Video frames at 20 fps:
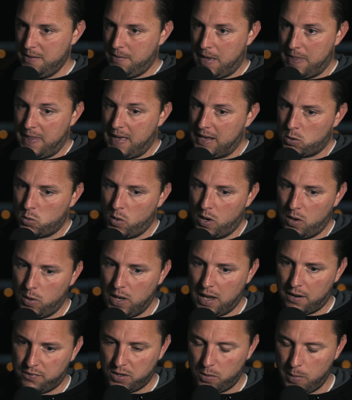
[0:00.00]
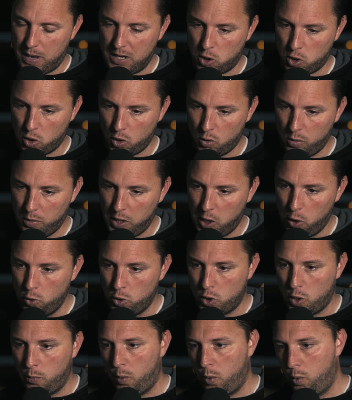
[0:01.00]
And that's where we have to make sure we
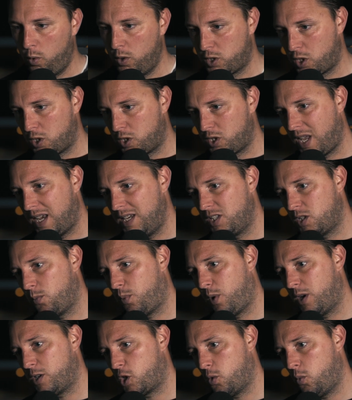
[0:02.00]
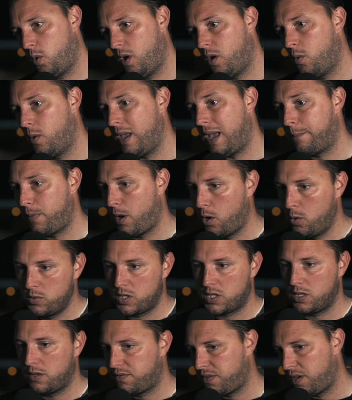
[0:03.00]
use the ball and sustain some pressure well. We had
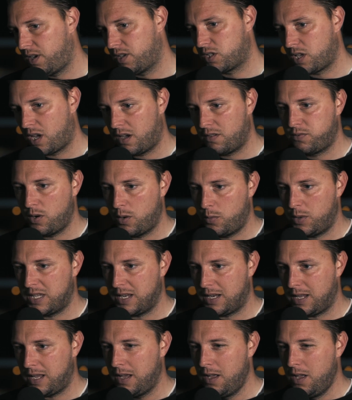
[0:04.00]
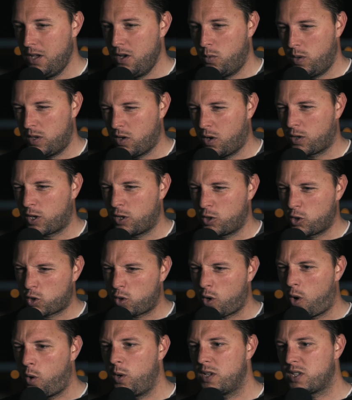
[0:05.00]
moments in the first half where we did it. We got
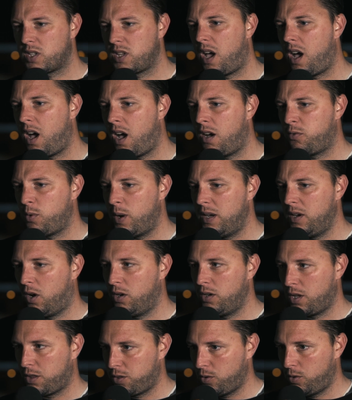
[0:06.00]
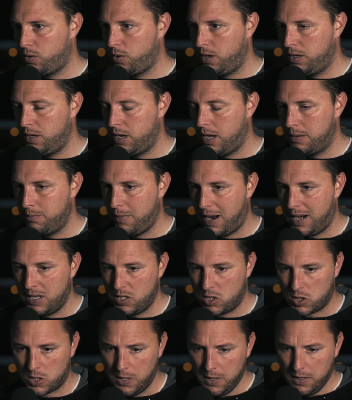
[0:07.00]
control as the half went on, I thought, and
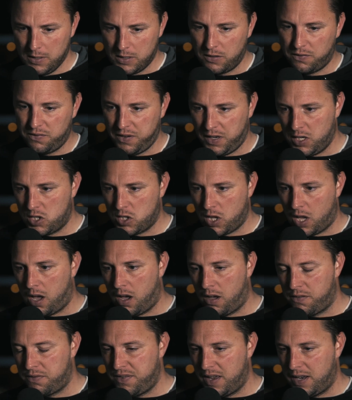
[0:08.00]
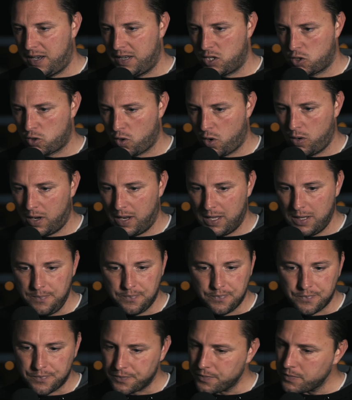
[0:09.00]
managed to finish the half fairly strongly.
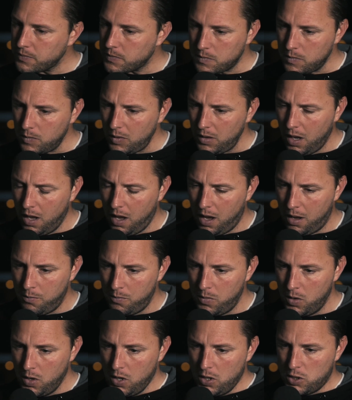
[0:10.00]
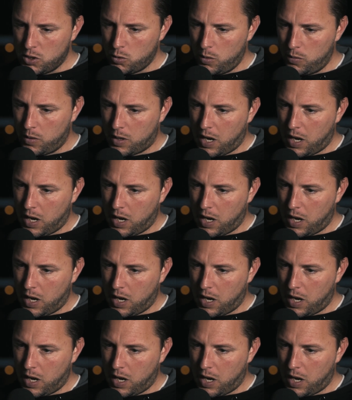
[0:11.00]
So we were